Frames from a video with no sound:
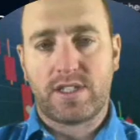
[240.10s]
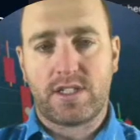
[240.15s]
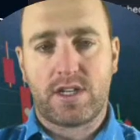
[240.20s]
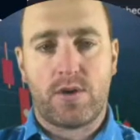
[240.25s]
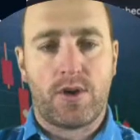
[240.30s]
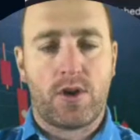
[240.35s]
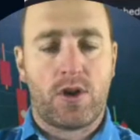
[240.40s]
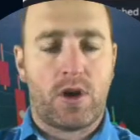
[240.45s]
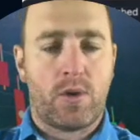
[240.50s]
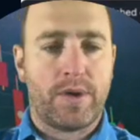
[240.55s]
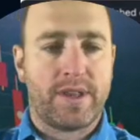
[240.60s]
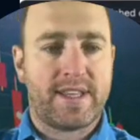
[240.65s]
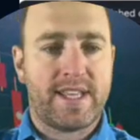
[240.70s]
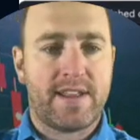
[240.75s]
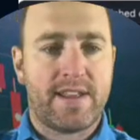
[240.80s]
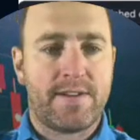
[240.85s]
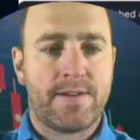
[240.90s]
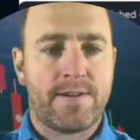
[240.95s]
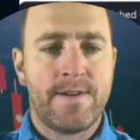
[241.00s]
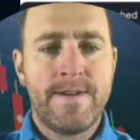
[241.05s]
going on with
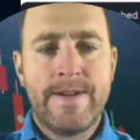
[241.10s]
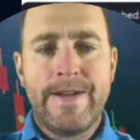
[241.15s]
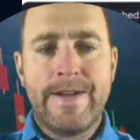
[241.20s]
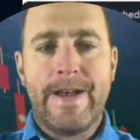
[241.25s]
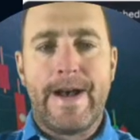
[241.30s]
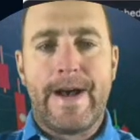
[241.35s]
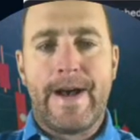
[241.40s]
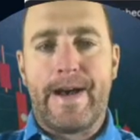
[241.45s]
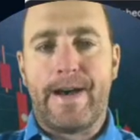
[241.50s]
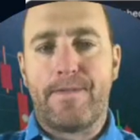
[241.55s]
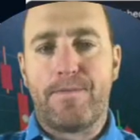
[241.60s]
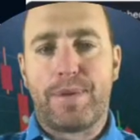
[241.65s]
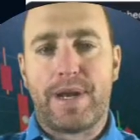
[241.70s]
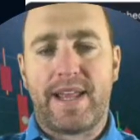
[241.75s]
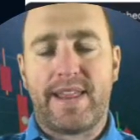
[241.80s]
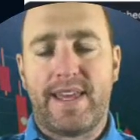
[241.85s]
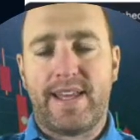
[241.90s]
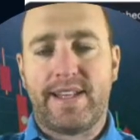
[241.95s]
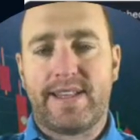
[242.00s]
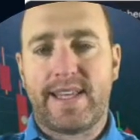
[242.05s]
Tether. But I
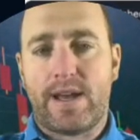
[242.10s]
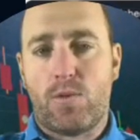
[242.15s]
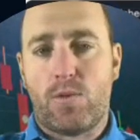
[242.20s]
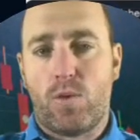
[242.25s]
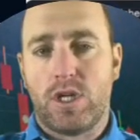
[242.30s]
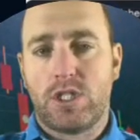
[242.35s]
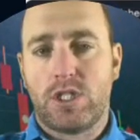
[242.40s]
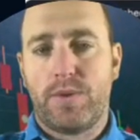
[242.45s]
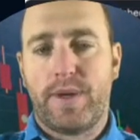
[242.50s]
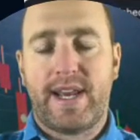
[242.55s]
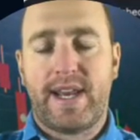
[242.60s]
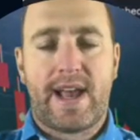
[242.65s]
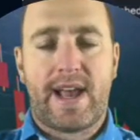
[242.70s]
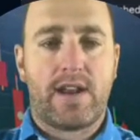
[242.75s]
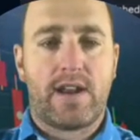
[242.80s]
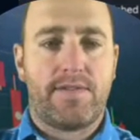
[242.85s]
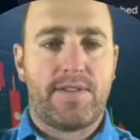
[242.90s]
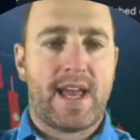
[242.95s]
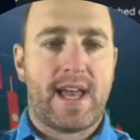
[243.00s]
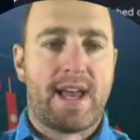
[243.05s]
think that once we get
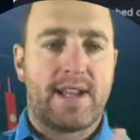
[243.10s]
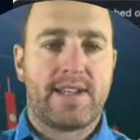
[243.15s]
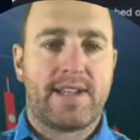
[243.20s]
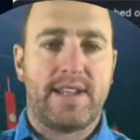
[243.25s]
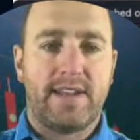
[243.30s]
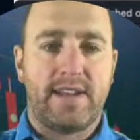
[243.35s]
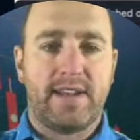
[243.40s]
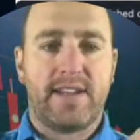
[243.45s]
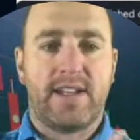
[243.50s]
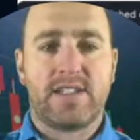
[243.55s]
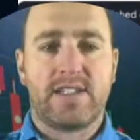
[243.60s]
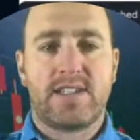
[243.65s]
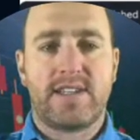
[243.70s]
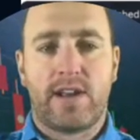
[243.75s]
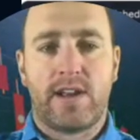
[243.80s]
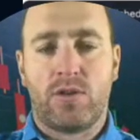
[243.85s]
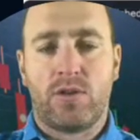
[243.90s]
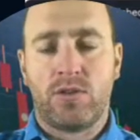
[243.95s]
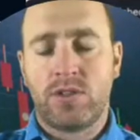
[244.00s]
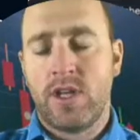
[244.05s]
out of that and the dust
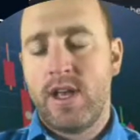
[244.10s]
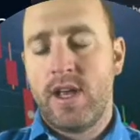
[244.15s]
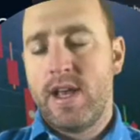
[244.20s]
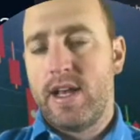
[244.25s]
settles,